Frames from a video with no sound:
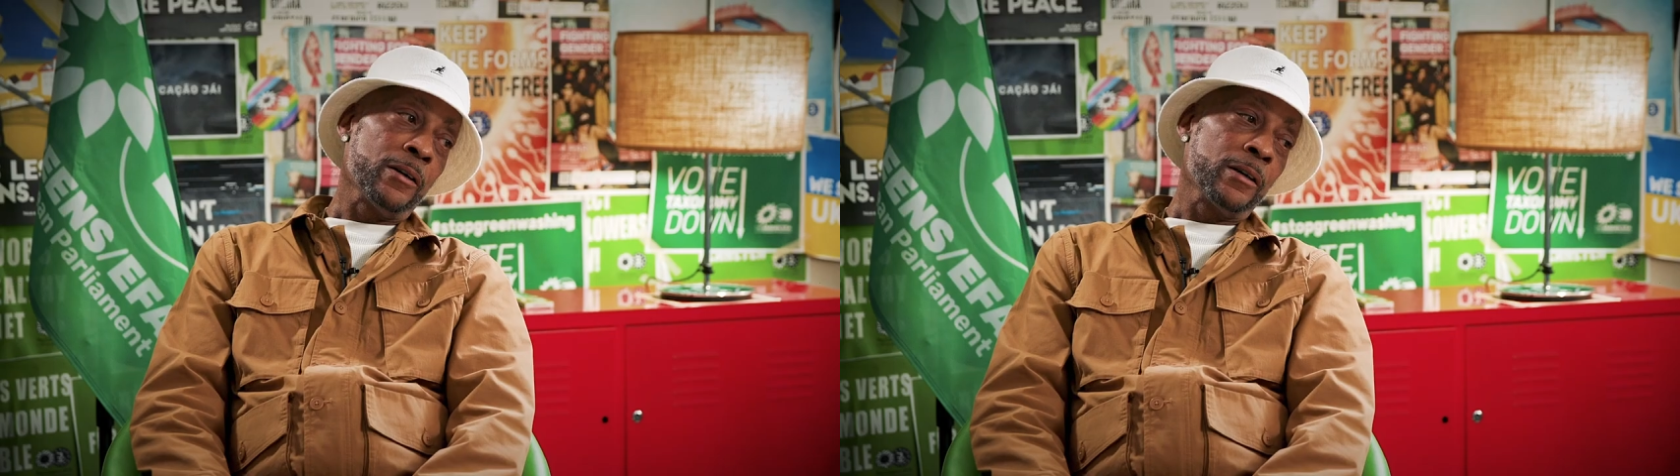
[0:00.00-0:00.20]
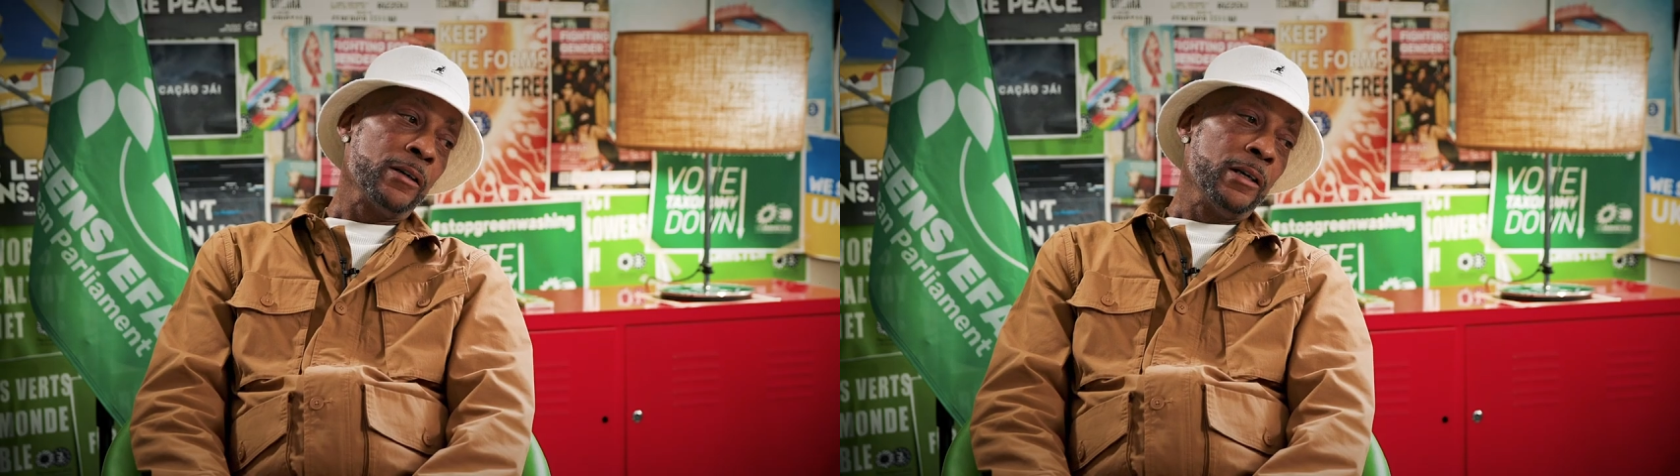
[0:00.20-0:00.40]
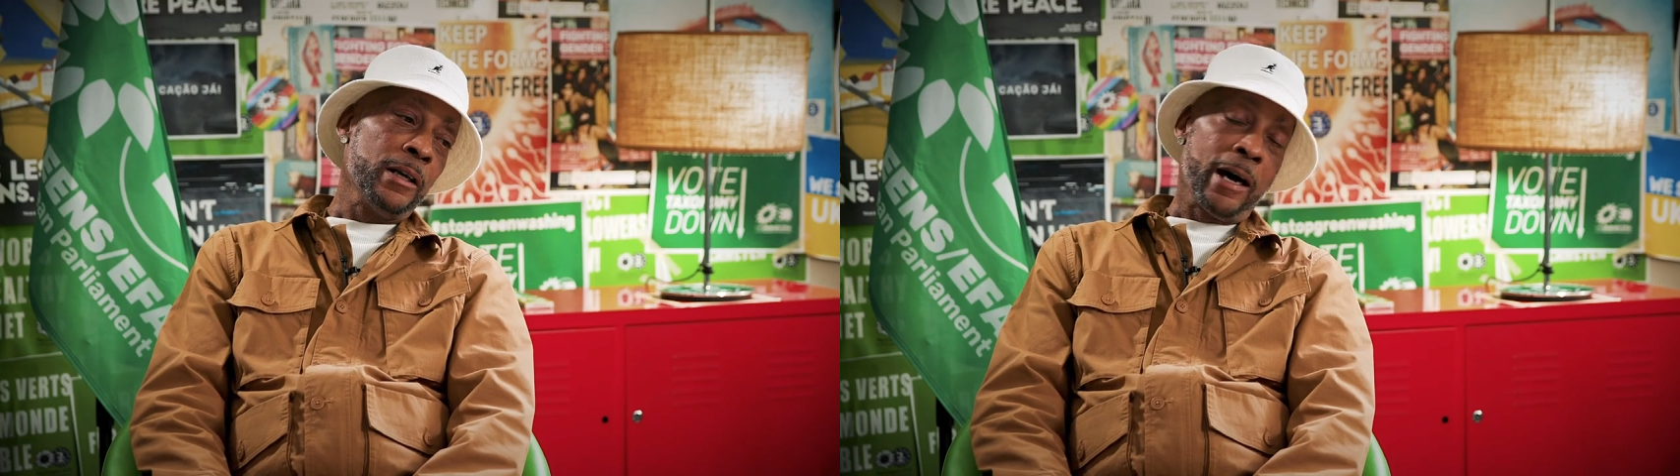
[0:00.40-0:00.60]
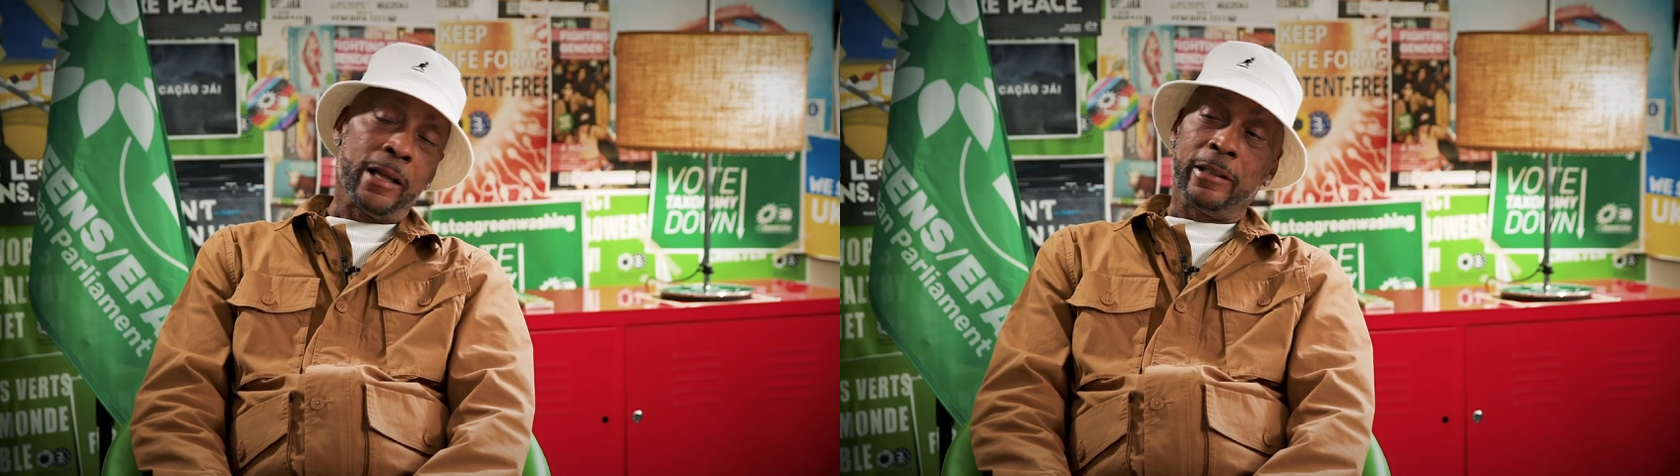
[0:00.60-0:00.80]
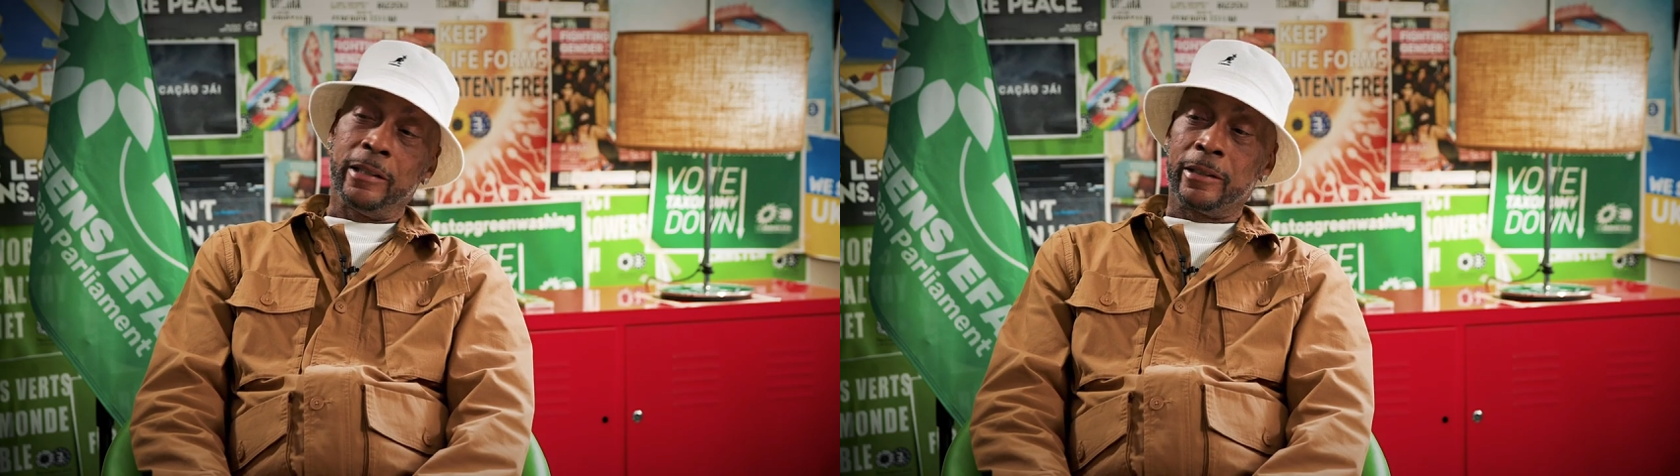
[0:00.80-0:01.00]
are. I
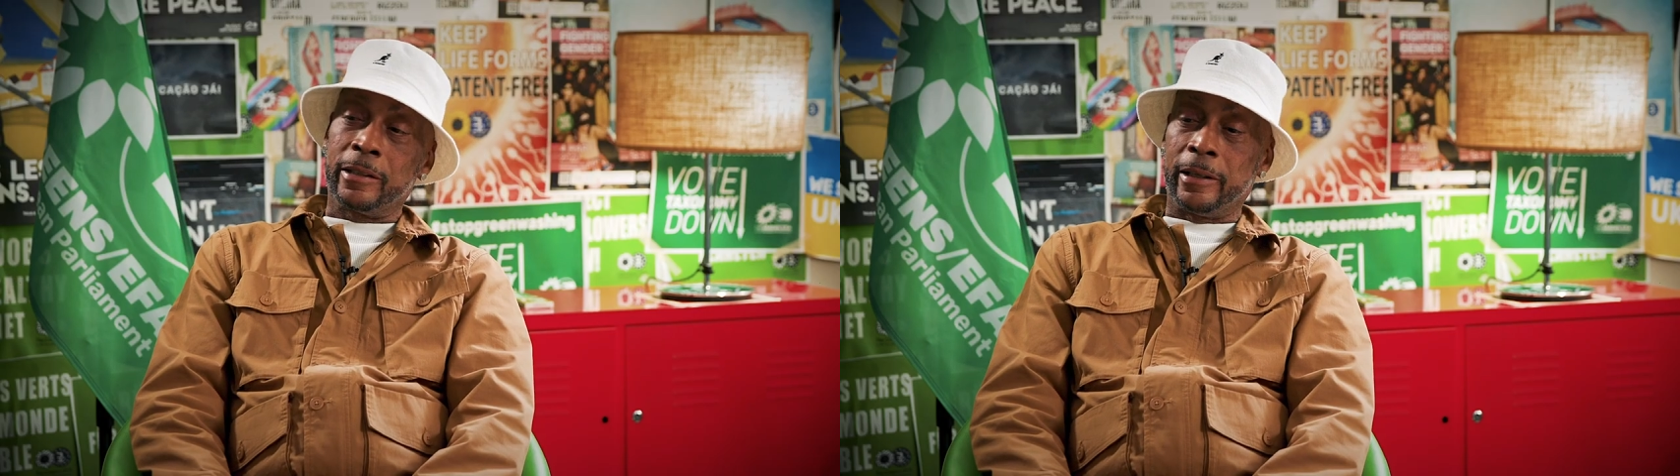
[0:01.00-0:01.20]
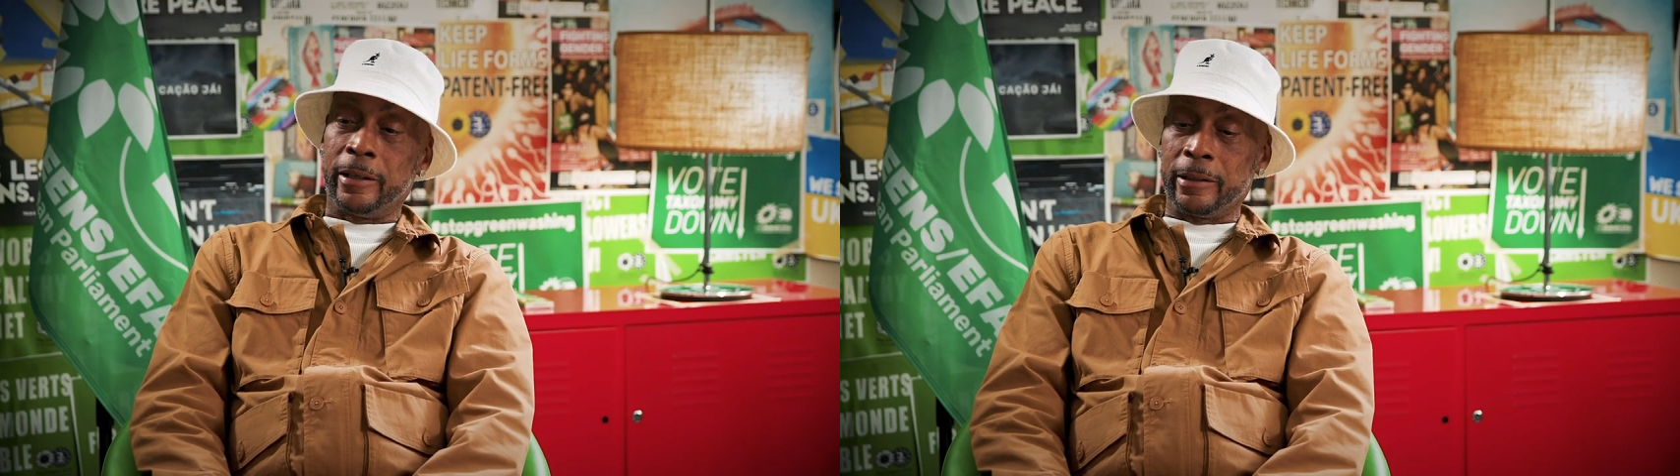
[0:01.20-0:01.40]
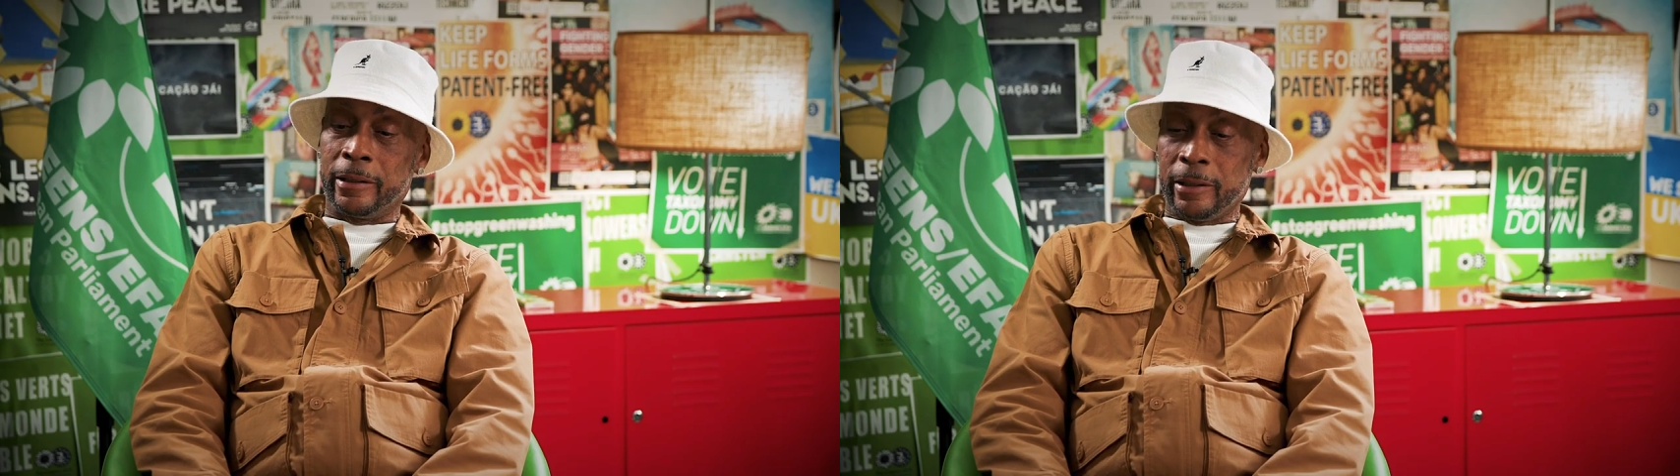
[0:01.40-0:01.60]
think that